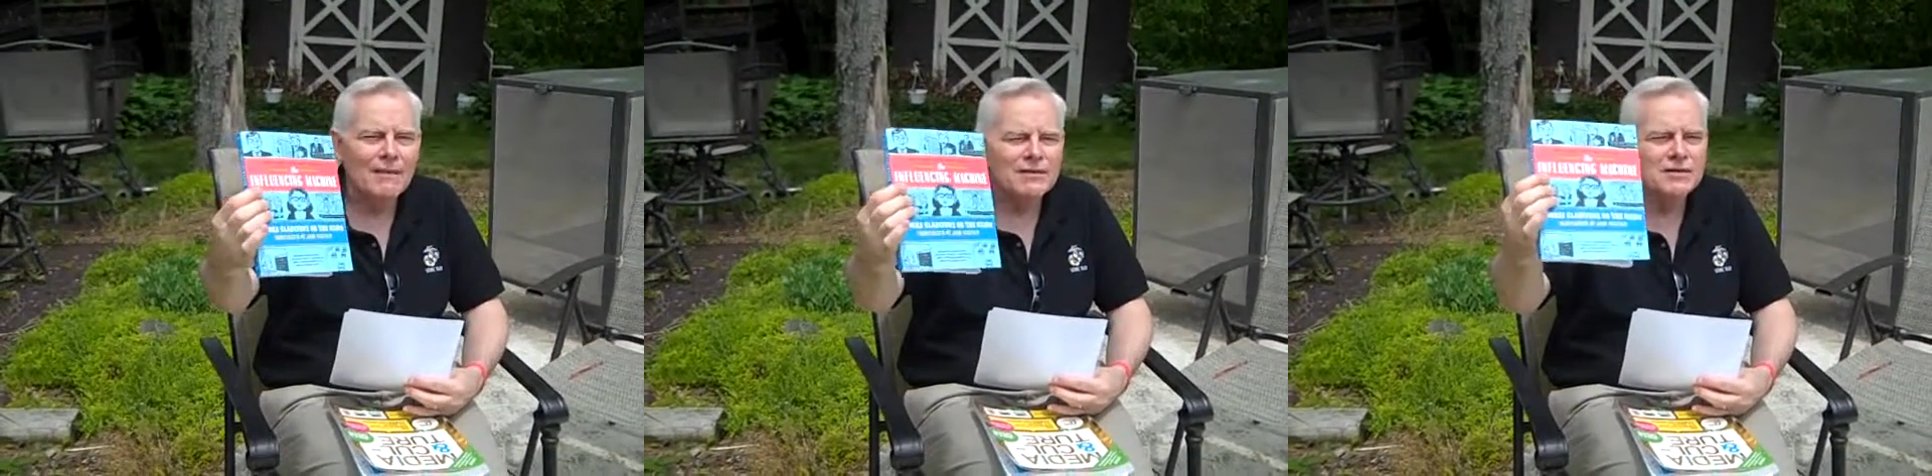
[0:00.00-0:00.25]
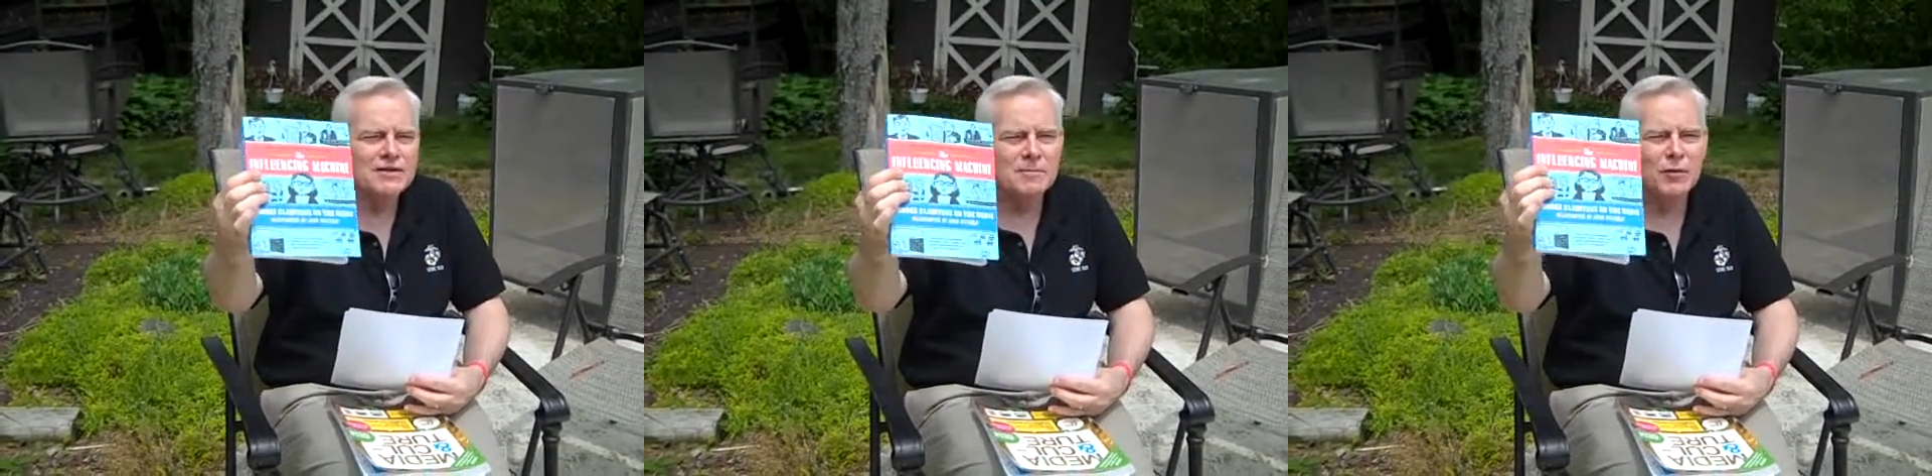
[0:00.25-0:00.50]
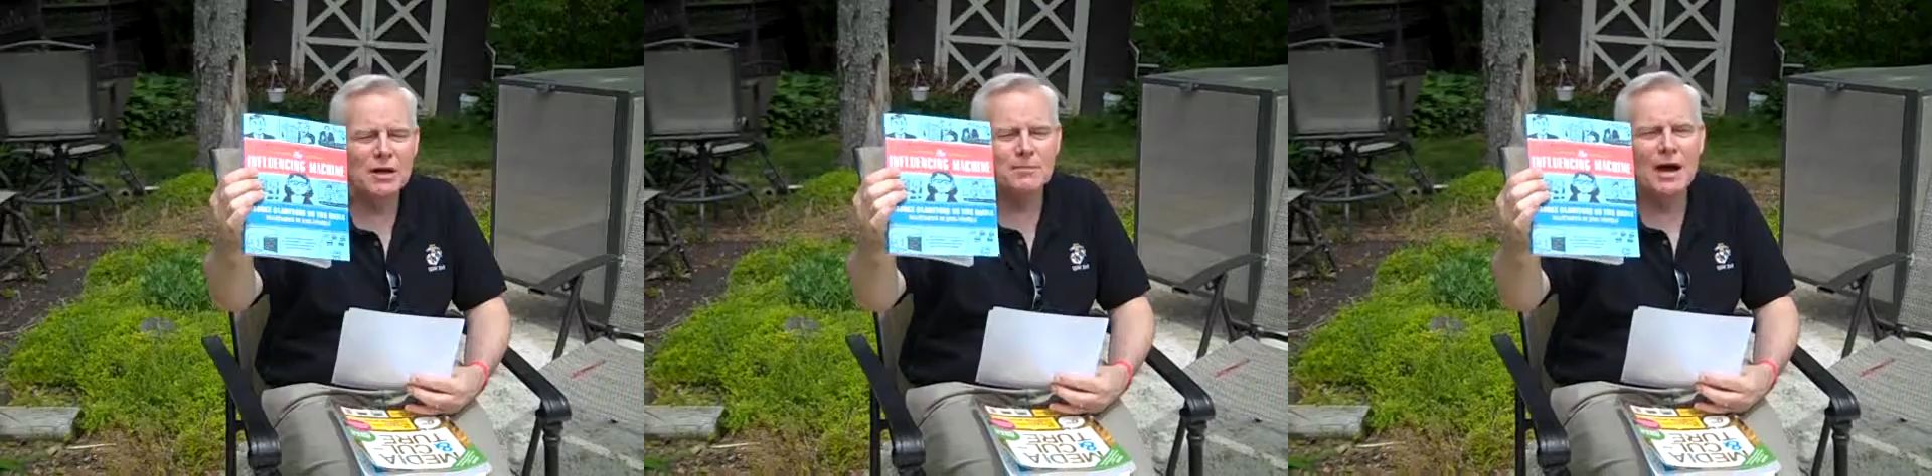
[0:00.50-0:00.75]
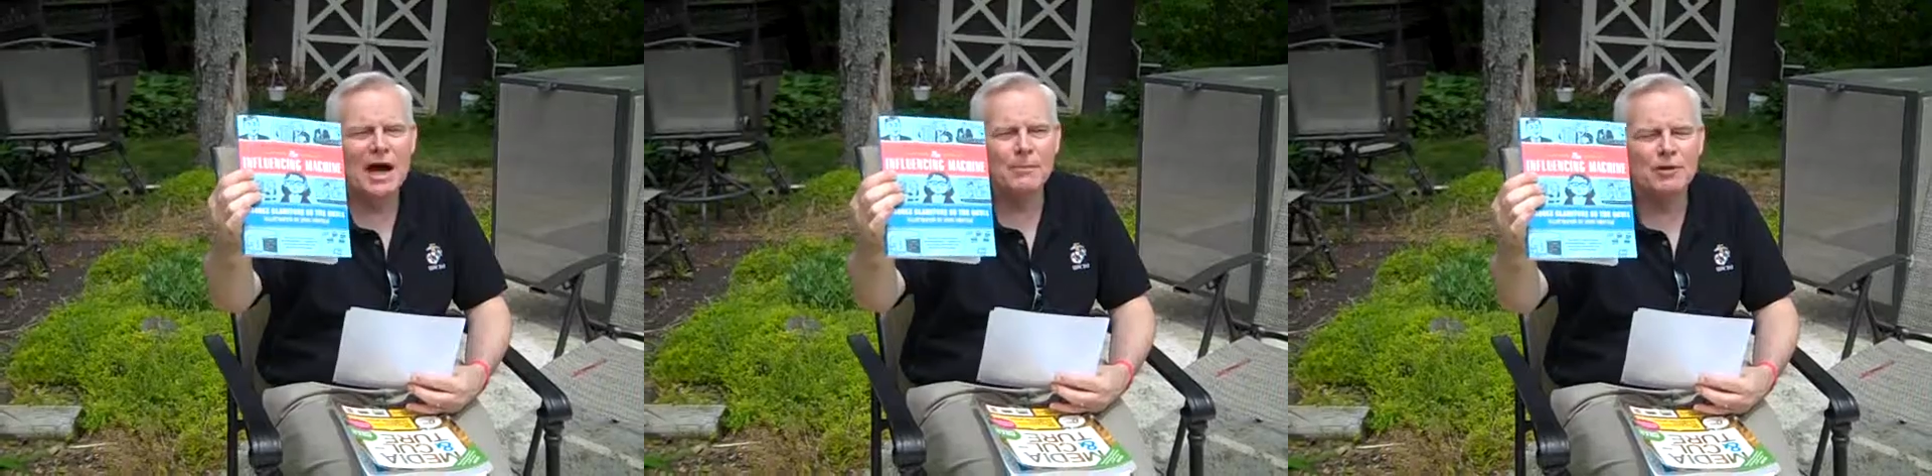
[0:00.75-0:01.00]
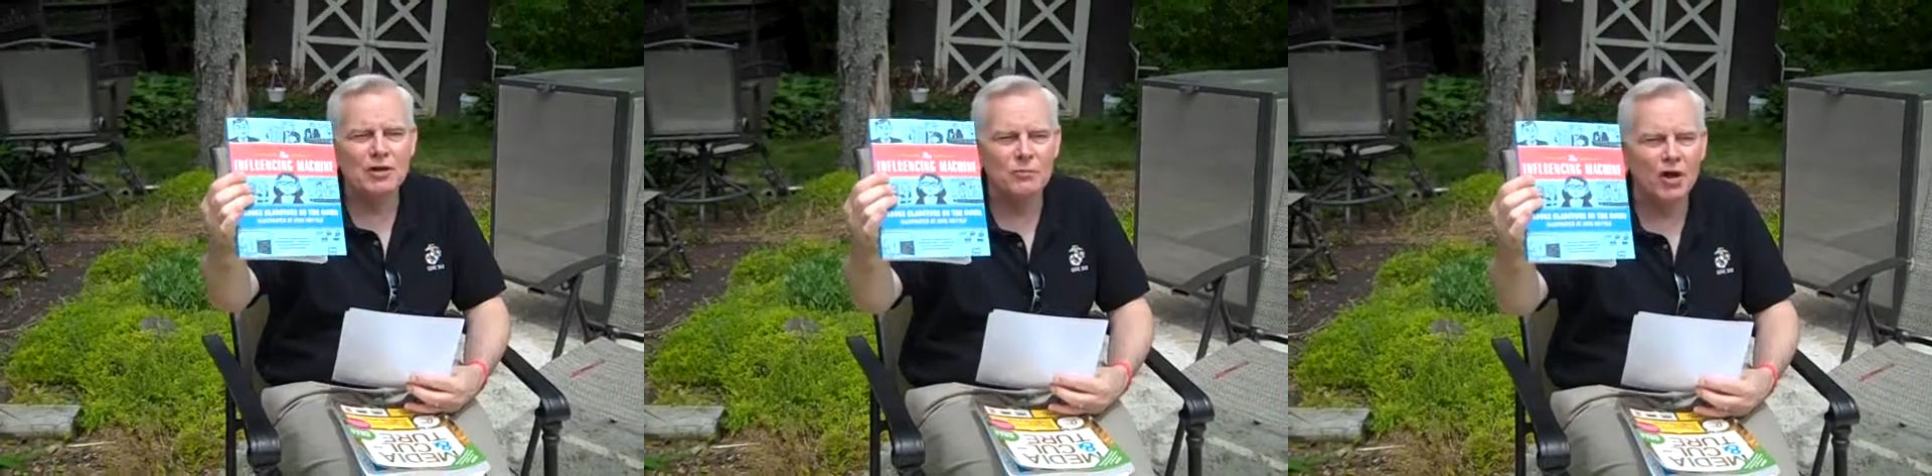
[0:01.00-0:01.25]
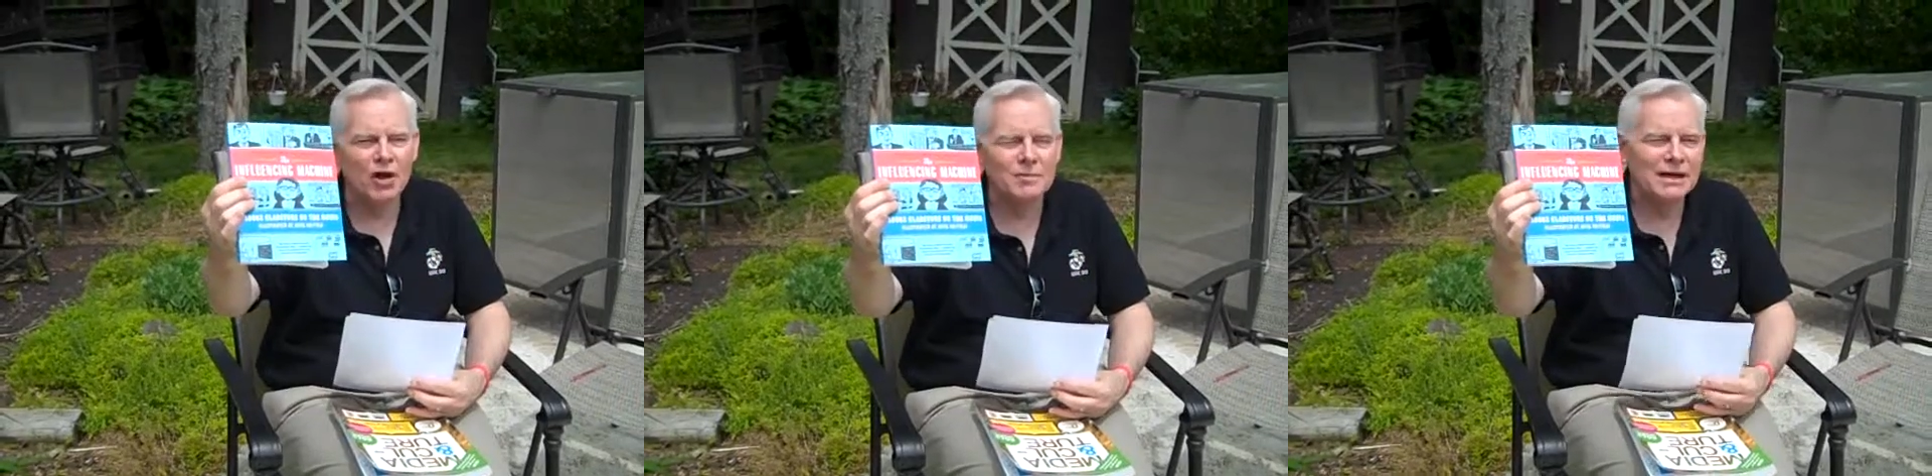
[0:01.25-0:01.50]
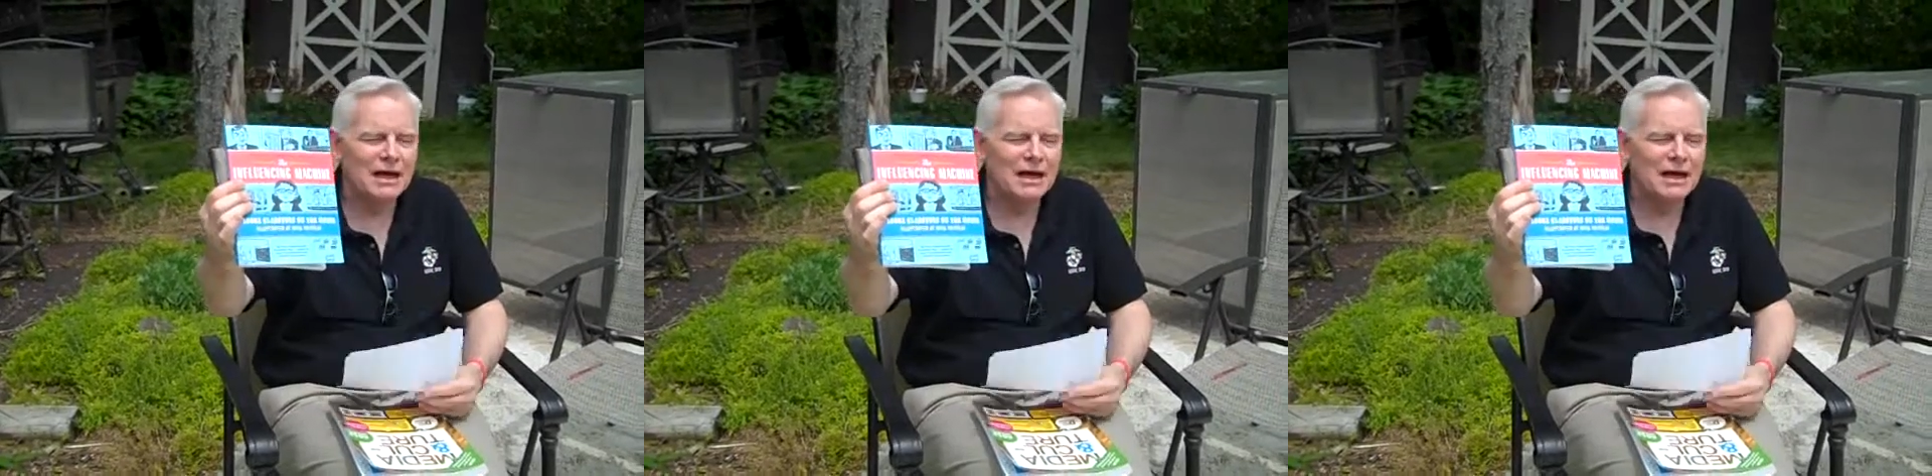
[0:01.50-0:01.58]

and this is a pretty popular book